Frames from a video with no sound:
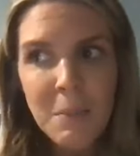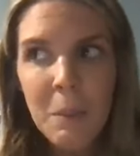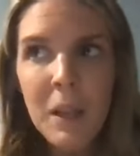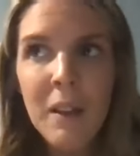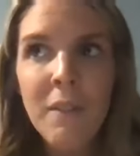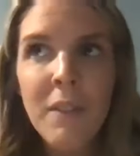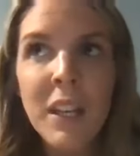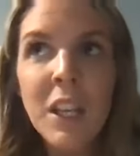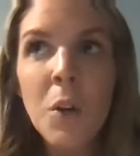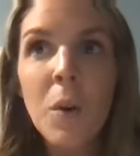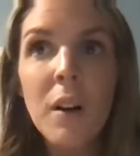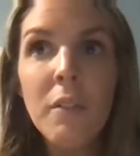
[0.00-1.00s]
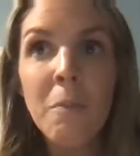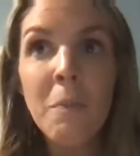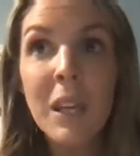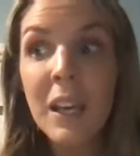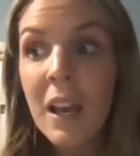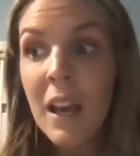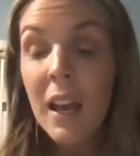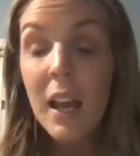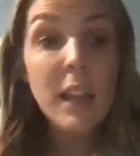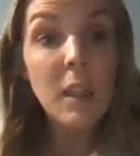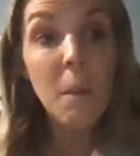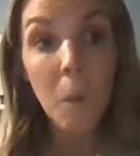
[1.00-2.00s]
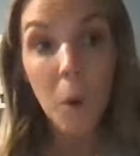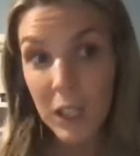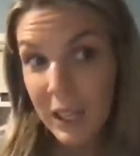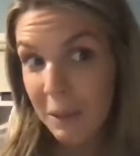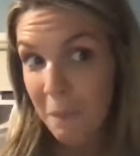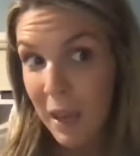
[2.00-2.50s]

maybe a video of me in the morning